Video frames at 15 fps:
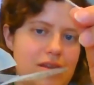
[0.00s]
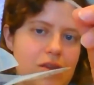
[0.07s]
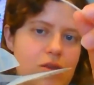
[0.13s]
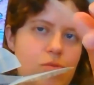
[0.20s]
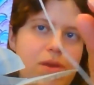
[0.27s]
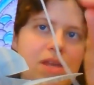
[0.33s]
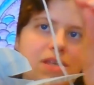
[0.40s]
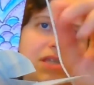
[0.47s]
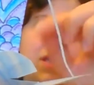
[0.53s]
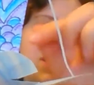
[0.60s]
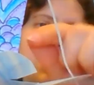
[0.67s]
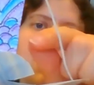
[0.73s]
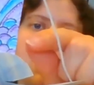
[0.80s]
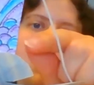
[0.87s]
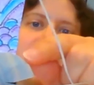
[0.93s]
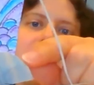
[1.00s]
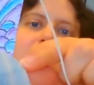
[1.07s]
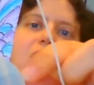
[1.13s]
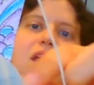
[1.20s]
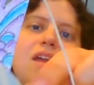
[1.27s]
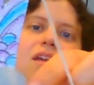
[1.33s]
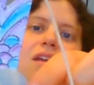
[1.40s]
You
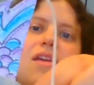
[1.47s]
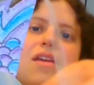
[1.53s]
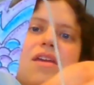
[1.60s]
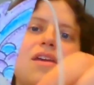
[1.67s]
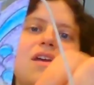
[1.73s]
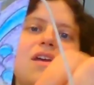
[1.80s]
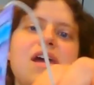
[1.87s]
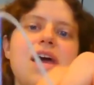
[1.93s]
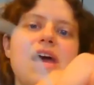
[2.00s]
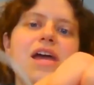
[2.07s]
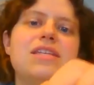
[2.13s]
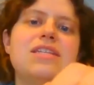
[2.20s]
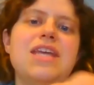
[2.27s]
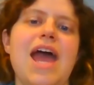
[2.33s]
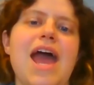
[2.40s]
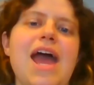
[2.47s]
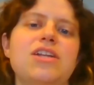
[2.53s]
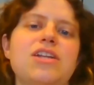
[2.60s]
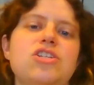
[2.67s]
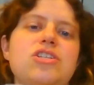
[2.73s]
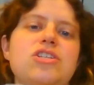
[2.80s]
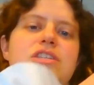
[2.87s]
basically
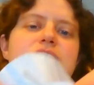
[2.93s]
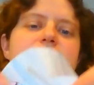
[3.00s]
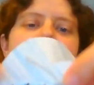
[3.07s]
attach the